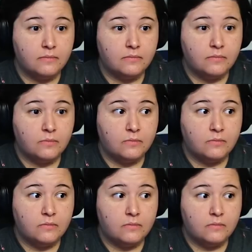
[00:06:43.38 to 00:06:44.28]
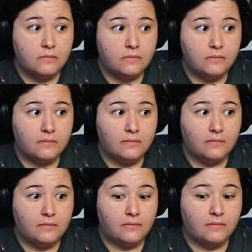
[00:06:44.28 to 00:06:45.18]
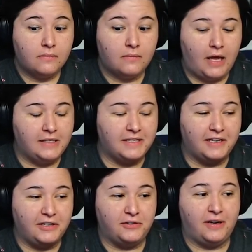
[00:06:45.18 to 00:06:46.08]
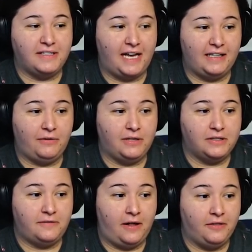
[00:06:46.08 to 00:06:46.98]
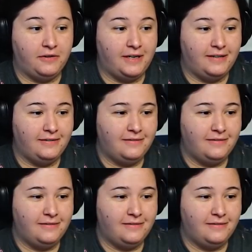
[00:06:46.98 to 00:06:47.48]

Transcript: I better just head for the old homestead then. Is he gonna do exactly what I his father did?